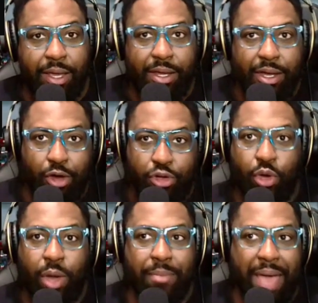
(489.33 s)
oh
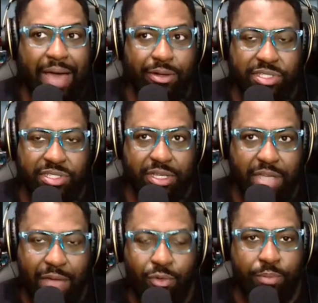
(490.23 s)
no, I'm out,
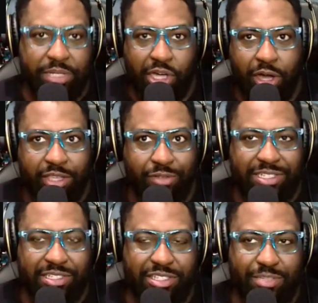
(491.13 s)
I won't be talking the
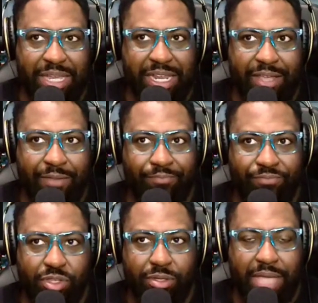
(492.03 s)
rest of this meeting,
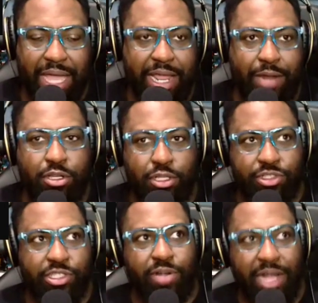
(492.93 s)
and then
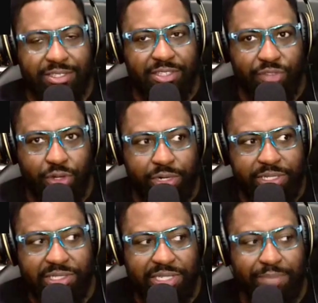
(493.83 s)
closing their eyes as if they're going
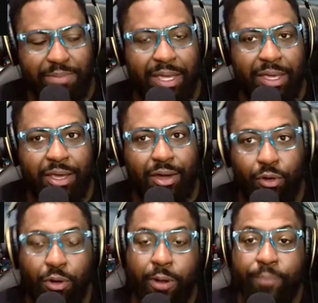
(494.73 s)
to sleep.
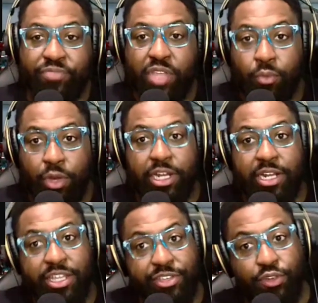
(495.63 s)
Or, we're going
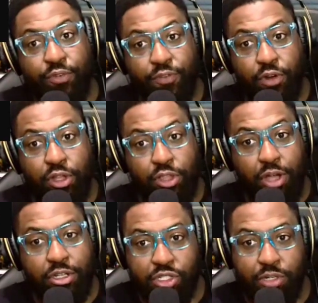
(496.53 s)
to need you for a
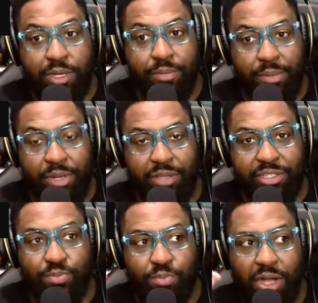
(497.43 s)
long-term commitment on
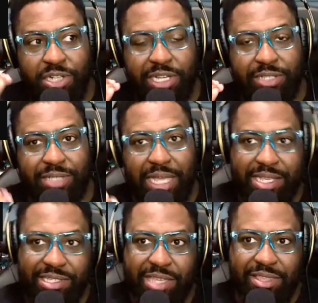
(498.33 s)
this project, and
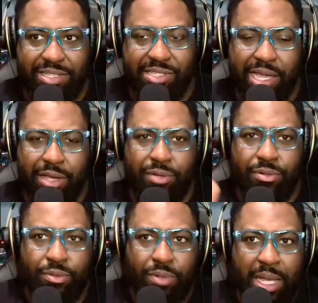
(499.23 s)
they say things like,
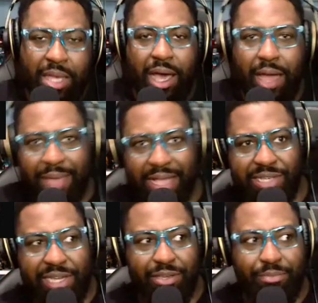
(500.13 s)
ooh, I'm
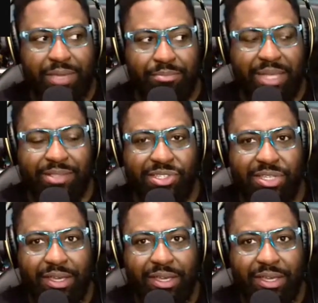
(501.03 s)
anti-commitment,